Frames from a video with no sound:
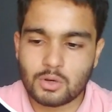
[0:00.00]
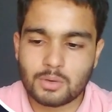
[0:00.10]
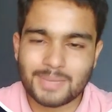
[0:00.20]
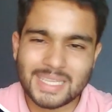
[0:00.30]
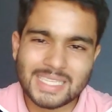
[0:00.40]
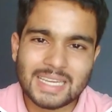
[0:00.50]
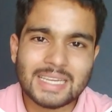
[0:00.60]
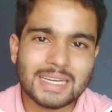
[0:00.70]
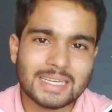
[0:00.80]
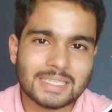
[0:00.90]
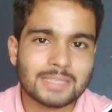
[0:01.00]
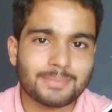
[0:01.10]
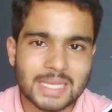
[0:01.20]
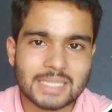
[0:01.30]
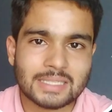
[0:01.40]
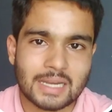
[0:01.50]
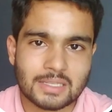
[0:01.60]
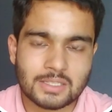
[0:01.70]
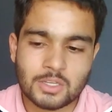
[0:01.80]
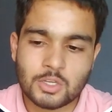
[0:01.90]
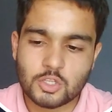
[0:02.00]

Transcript: or basically it is the base class.